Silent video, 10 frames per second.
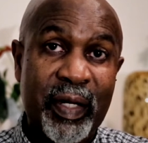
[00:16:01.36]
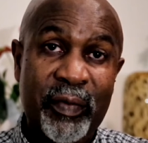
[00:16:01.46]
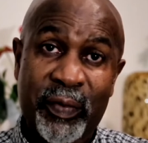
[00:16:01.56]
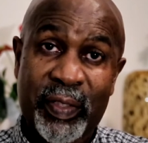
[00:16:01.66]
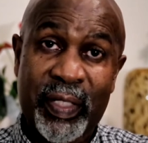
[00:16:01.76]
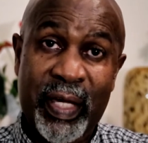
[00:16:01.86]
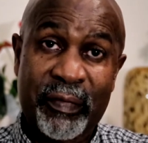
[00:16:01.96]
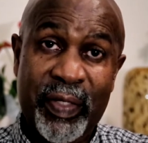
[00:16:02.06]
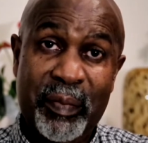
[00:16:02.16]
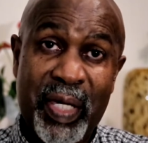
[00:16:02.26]

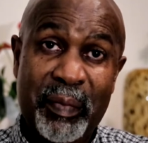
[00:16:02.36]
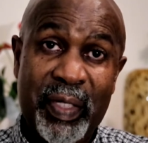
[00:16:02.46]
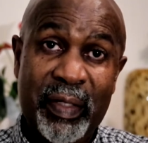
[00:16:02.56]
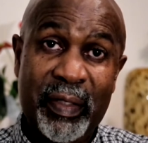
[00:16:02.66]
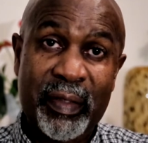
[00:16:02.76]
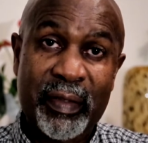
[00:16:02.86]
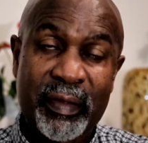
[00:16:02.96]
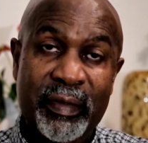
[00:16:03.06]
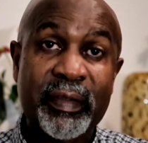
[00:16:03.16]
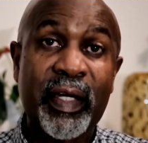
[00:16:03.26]
maybe.
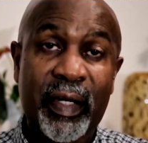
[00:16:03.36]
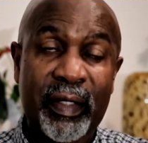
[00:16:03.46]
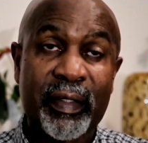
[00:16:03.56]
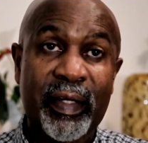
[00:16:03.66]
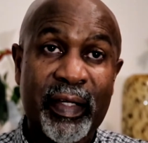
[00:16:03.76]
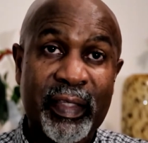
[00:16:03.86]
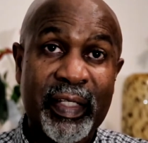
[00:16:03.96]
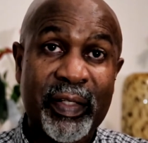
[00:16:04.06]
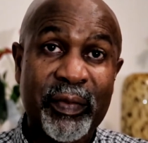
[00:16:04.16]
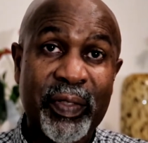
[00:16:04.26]
Yeah, I
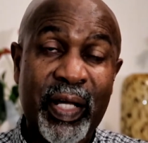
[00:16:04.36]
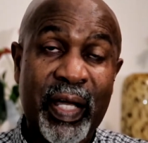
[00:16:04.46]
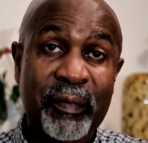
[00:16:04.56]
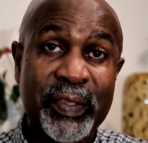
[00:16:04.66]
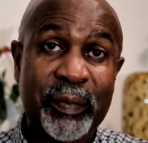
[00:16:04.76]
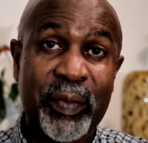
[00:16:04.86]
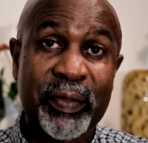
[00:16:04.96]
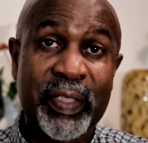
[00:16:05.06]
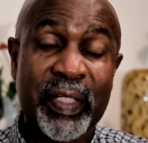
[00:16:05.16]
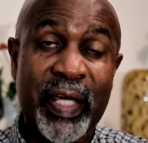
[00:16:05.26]
think I was
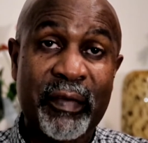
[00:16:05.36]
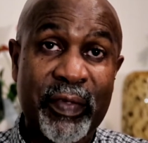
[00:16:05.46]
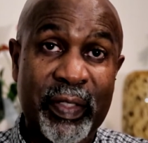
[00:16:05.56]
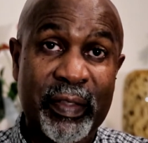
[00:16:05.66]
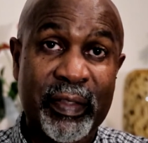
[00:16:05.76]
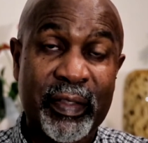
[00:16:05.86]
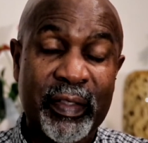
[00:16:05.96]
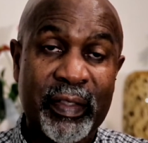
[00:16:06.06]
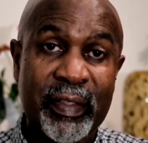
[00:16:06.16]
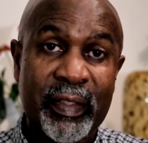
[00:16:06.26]
about 11.
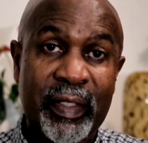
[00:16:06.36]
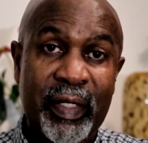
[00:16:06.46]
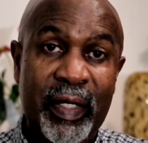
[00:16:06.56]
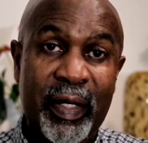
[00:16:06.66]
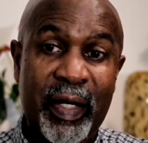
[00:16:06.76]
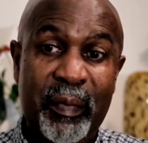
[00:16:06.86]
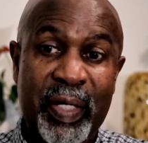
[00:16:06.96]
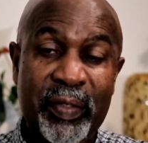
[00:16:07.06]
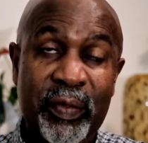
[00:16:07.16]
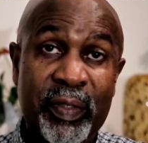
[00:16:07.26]
My
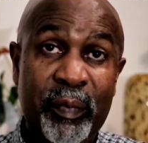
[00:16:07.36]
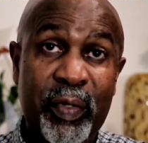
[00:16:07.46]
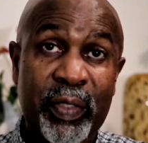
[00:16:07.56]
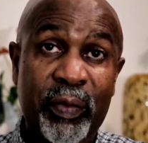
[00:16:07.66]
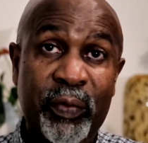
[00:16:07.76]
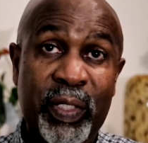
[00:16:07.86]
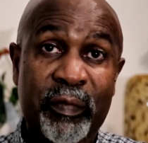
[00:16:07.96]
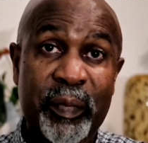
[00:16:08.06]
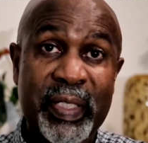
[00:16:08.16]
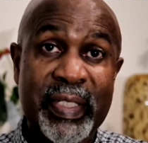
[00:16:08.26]
younger brother would
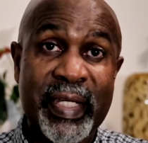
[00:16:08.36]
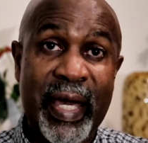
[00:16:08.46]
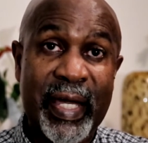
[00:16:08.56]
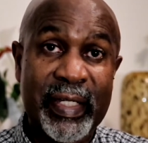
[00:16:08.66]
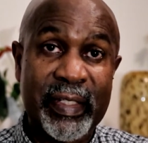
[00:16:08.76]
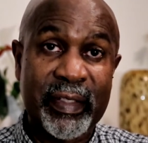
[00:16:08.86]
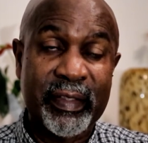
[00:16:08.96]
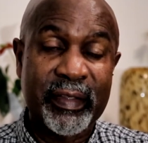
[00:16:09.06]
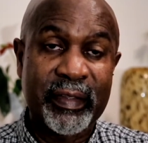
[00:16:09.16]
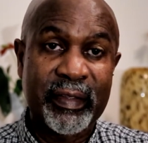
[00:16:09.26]
have been 9.
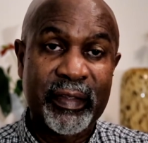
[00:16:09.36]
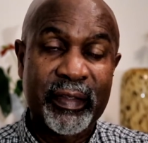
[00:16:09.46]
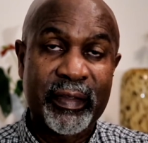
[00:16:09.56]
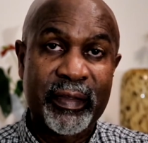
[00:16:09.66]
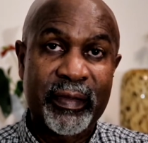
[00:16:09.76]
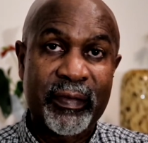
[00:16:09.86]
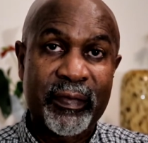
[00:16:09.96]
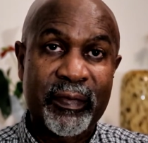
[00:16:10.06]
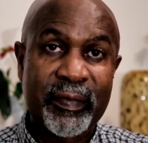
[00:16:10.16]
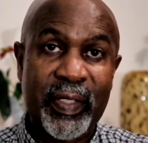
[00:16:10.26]

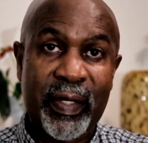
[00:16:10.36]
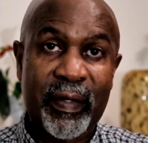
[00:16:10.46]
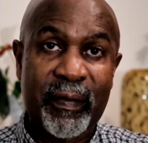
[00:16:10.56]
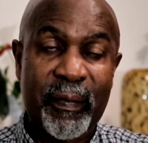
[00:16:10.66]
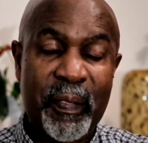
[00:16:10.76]
Yeah.